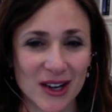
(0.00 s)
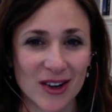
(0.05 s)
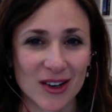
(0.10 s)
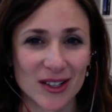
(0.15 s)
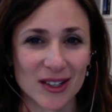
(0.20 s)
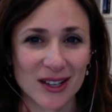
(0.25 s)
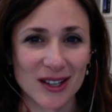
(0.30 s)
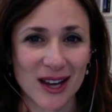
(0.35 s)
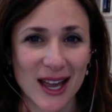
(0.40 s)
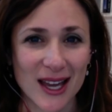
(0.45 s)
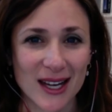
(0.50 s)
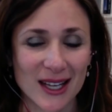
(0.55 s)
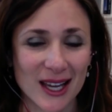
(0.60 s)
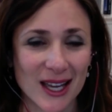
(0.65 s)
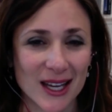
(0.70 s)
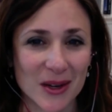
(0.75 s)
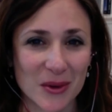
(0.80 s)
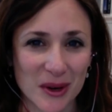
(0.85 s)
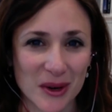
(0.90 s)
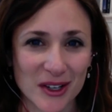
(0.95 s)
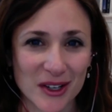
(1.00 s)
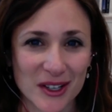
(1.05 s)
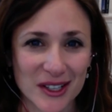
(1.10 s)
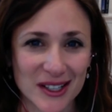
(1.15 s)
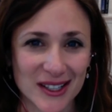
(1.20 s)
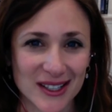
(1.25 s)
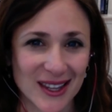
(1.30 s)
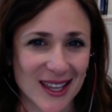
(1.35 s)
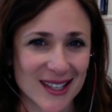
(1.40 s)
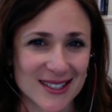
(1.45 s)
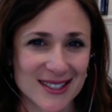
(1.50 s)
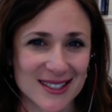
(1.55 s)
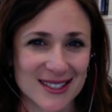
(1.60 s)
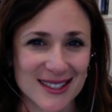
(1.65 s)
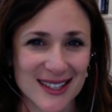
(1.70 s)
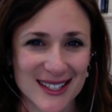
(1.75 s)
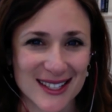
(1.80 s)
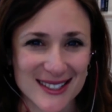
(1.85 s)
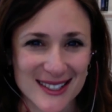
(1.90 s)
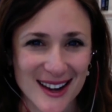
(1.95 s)
are heading anywhere good that's
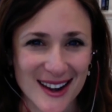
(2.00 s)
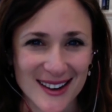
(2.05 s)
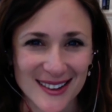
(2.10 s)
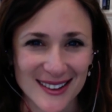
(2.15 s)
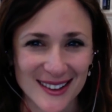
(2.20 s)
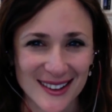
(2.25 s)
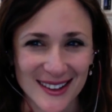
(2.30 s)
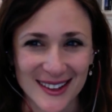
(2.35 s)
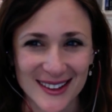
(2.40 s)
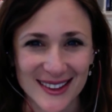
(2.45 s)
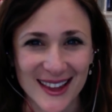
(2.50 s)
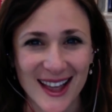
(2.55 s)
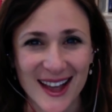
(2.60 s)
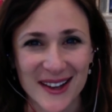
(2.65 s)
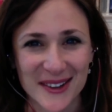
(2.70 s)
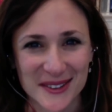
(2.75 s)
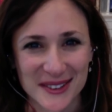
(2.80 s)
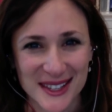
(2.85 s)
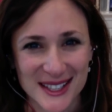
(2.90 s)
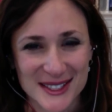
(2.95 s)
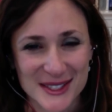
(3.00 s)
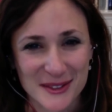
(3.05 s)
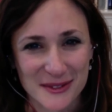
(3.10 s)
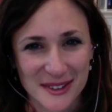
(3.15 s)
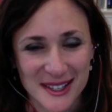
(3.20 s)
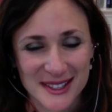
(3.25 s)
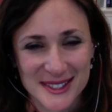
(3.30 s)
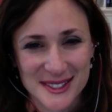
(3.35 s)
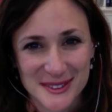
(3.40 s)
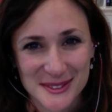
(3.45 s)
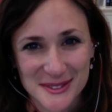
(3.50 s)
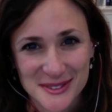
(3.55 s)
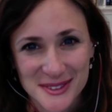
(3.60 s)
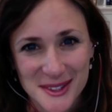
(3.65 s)
that's not allowed that's offensive